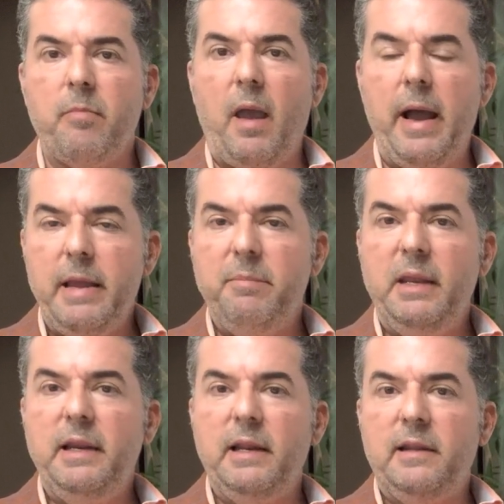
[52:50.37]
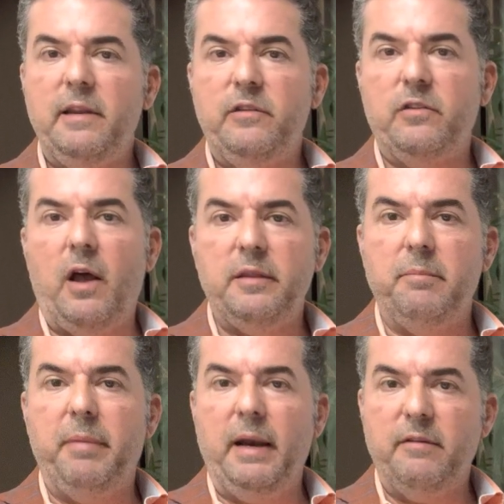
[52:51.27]
I immediately saw the
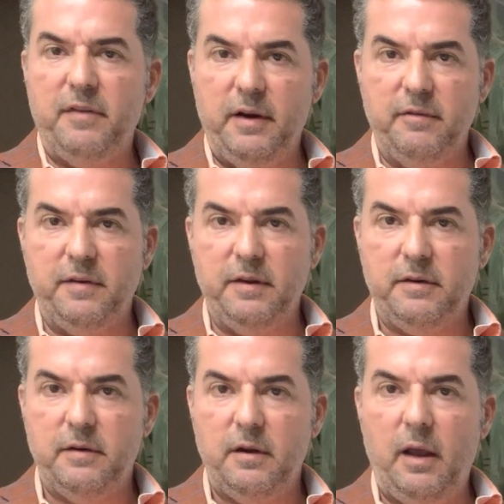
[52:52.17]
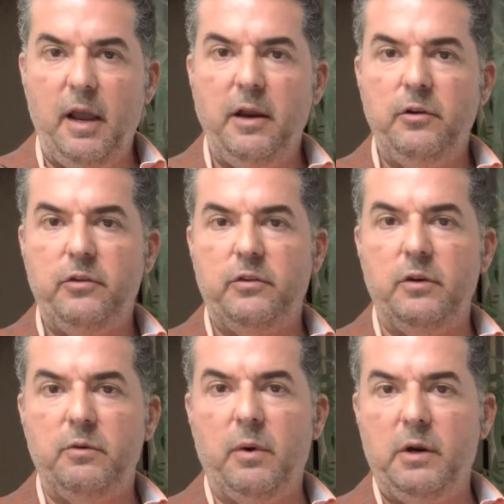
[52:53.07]
benefit of it. I
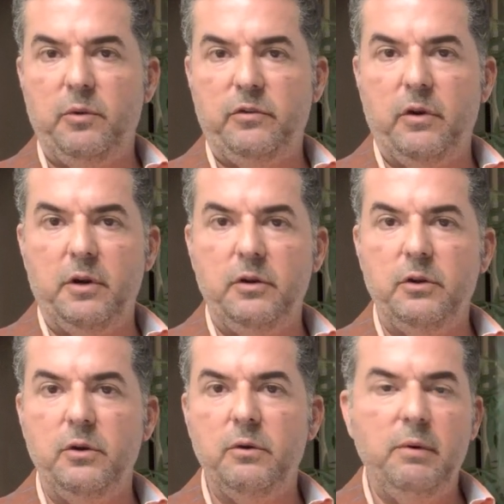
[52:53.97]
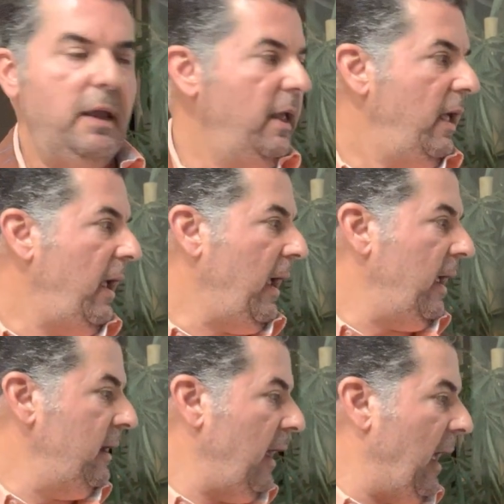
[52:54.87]
understood what it was going to do,
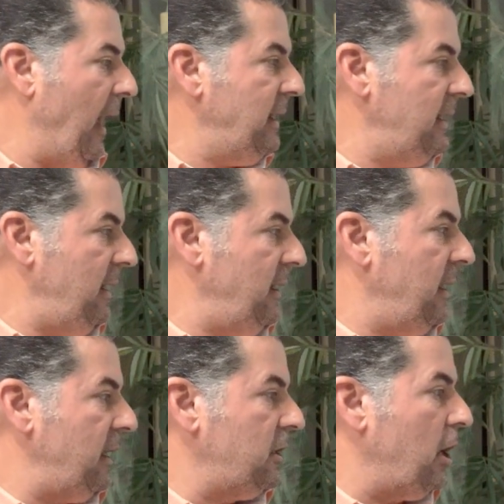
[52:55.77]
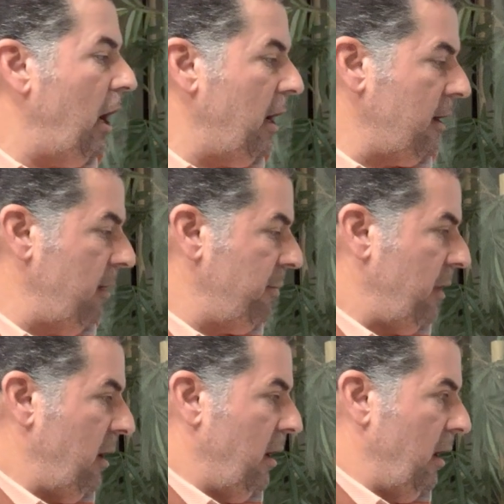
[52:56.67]
and I didn't get caught up
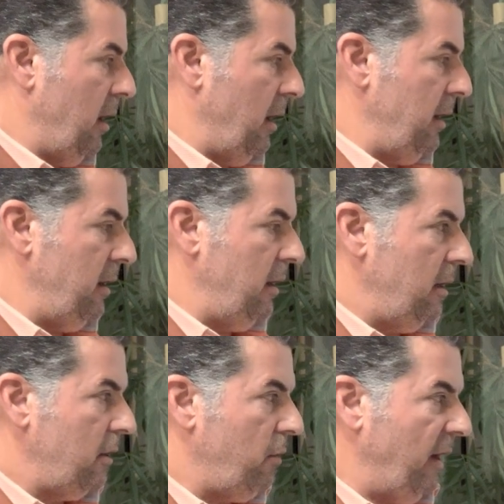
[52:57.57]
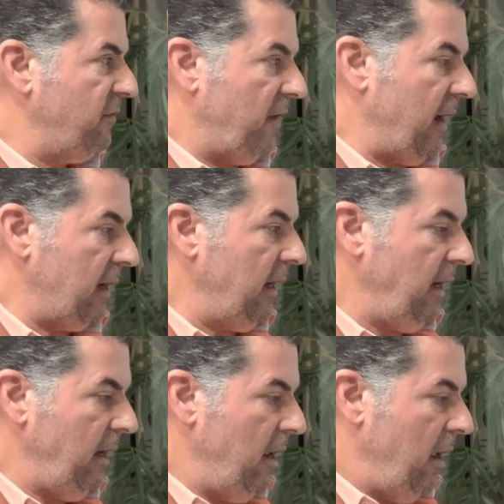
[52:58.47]
on, quite
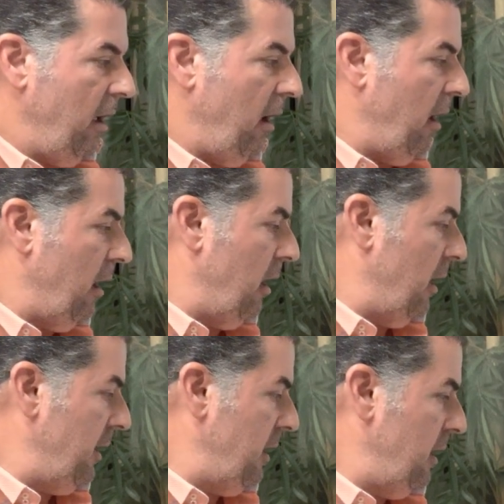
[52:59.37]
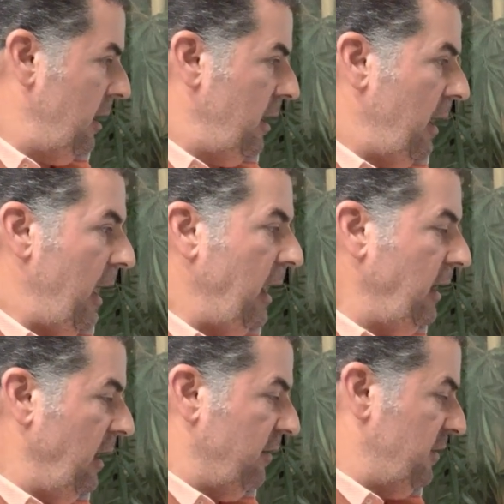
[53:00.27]
frankly, on
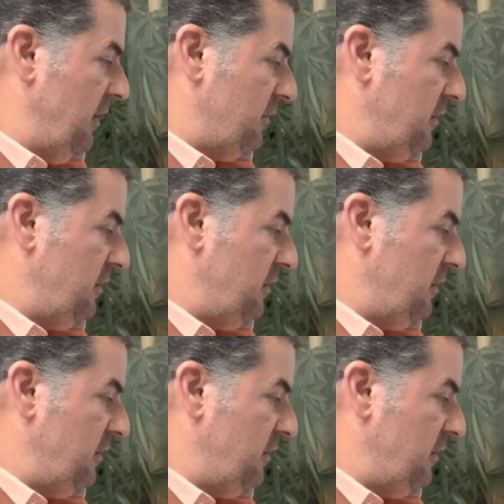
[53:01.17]
any of this.